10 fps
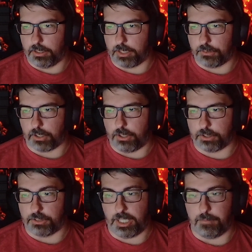There's
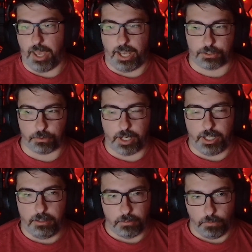also Team
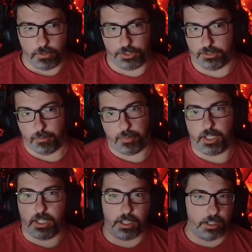X-Ray, which is
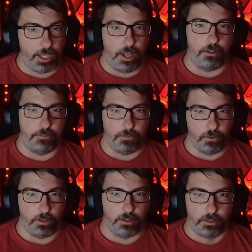completely unaccounted
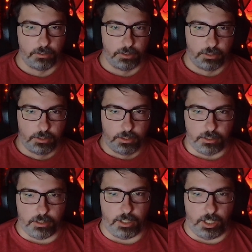for
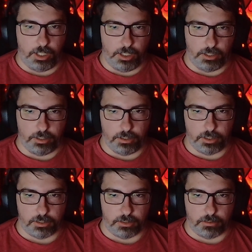in,
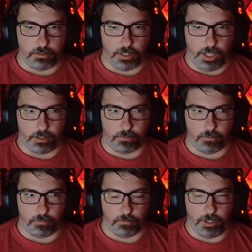like,
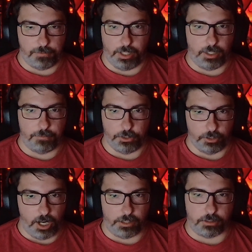if they lived
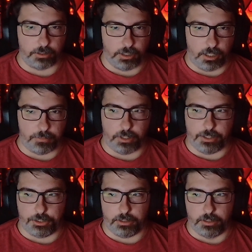or not during the
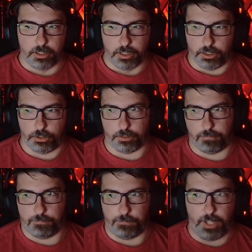operation. They're
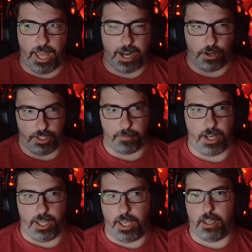just flat out
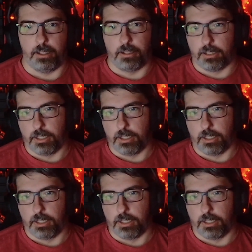MIA.